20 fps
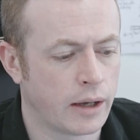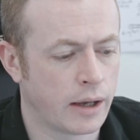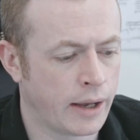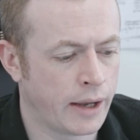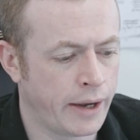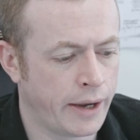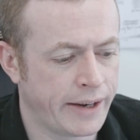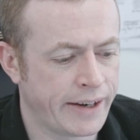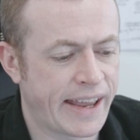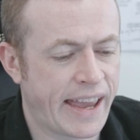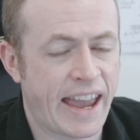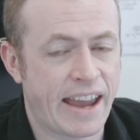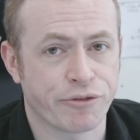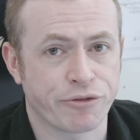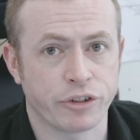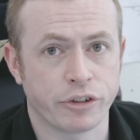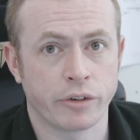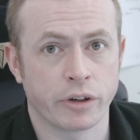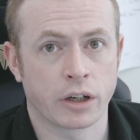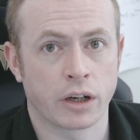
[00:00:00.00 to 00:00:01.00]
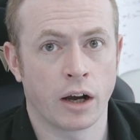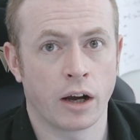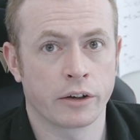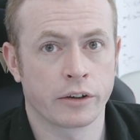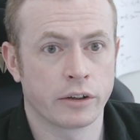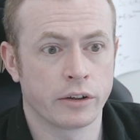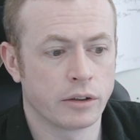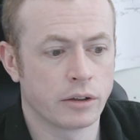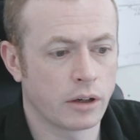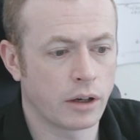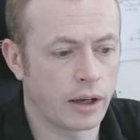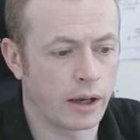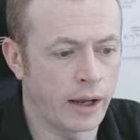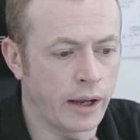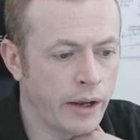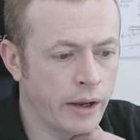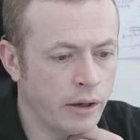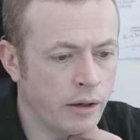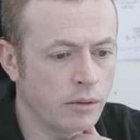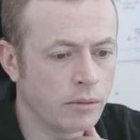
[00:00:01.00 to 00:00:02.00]
Uh, in every regard,
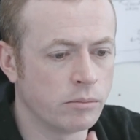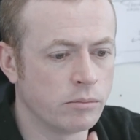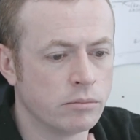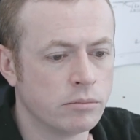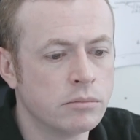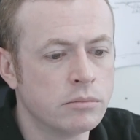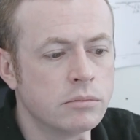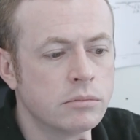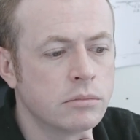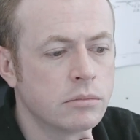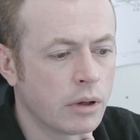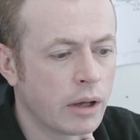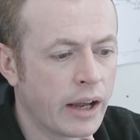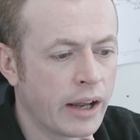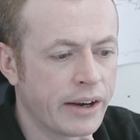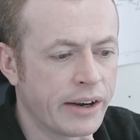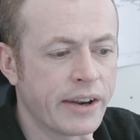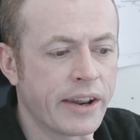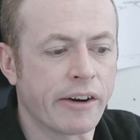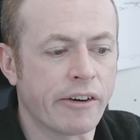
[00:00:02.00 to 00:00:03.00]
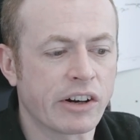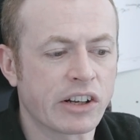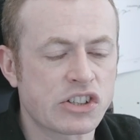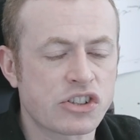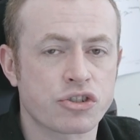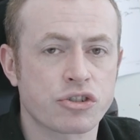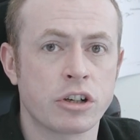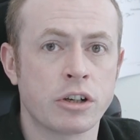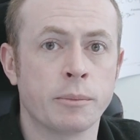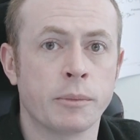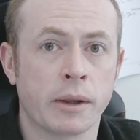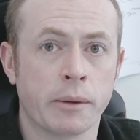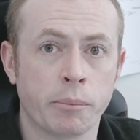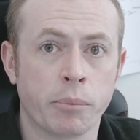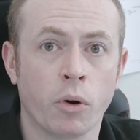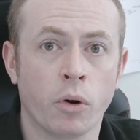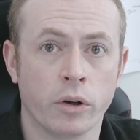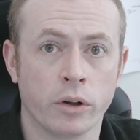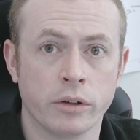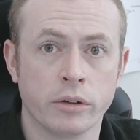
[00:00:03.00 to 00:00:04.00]
um, and they're extremely
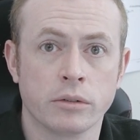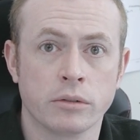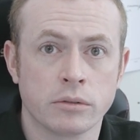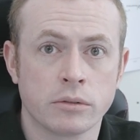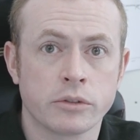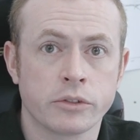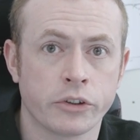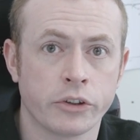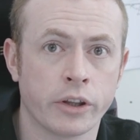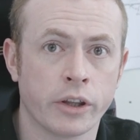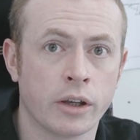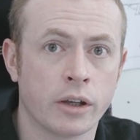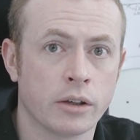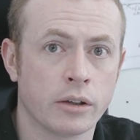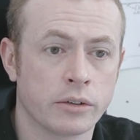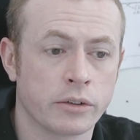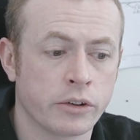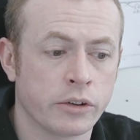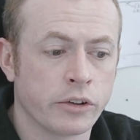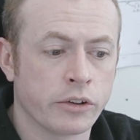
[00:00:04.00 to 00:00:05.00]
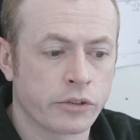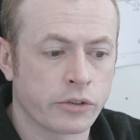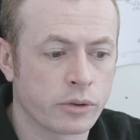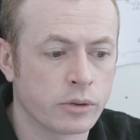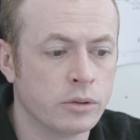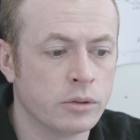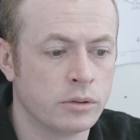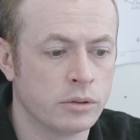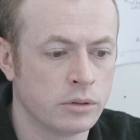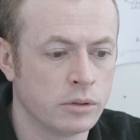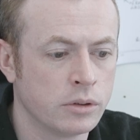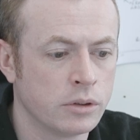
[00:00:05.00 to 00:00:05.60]
important to the to the school,